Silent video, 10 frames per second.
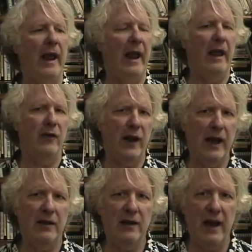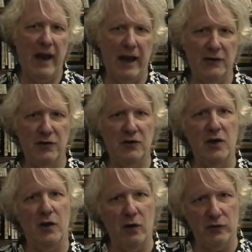And to get the answer
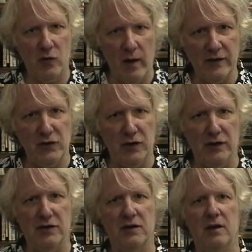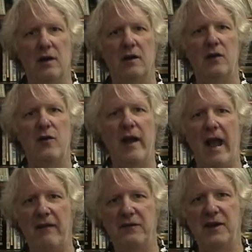to those questions, you
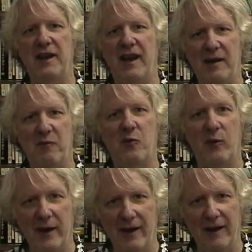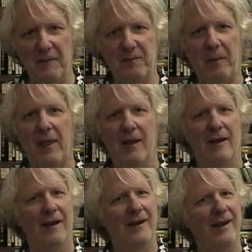have to keep reading.
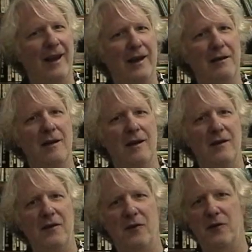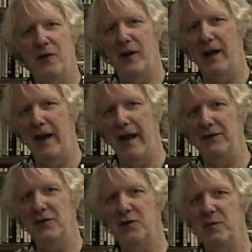Again, you're getting
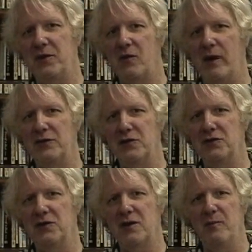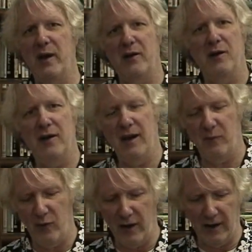answers, but the questions just compel you to
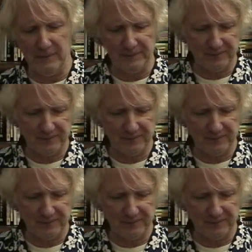keep reading.